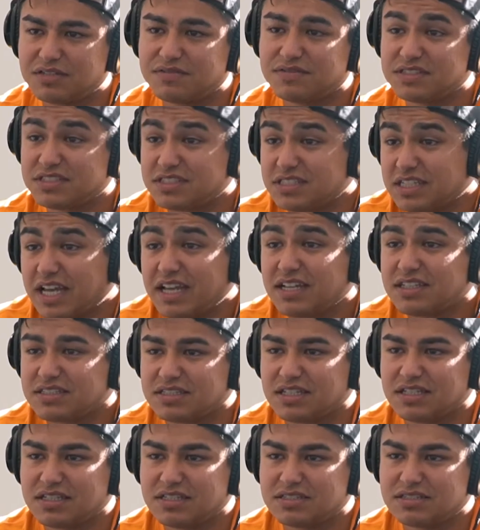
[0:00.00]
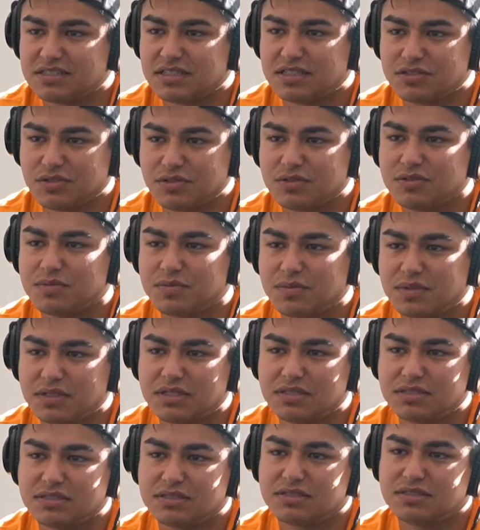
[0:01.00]
of his hands, I guess. They told him, I
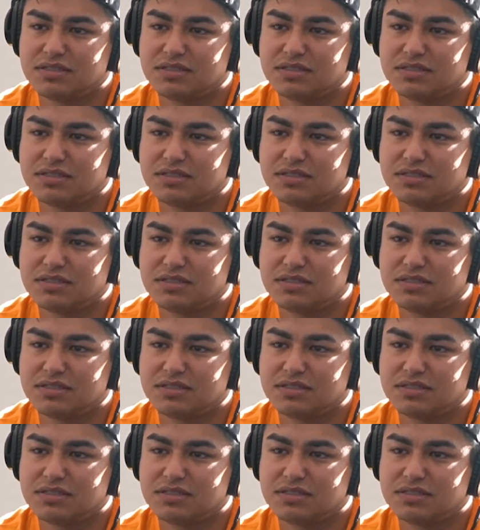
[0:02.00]
guess.